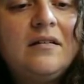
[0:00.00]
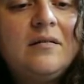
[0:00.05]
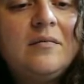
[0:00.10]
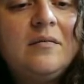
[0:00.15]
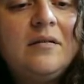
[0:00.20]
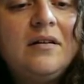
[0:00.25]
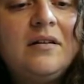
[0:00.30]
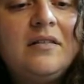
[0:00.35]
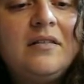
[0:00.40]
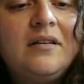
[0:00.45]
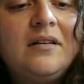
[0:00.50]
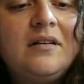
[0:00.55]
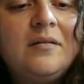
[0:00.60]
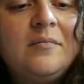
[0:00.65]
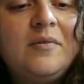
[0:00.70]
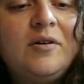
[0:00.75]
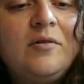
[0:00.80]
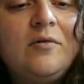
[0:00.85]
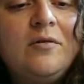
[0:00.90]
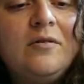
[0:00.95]
Probably that I'm
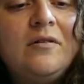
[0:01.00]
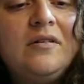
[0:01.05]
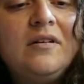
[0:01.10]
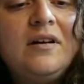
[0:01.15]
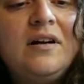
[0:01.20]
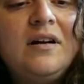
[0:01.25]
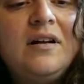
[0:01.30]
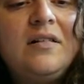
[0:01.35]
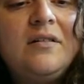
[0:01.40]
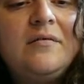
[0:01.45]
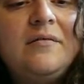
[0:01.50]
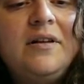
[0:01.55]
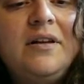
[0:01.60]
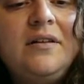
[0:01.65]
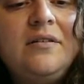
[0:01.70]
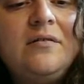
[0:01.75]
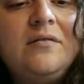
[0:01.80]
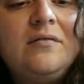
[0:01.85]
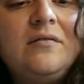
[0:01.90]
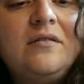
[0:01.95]
a Halloween
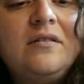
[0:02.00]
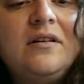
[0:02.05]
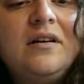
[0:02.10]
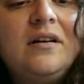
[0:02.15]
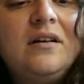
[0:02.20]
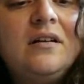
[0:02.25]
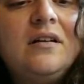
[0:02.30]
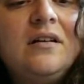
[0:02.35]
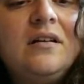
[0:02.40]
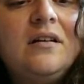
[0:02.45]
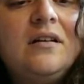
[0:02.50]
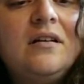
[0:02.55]
horror nut.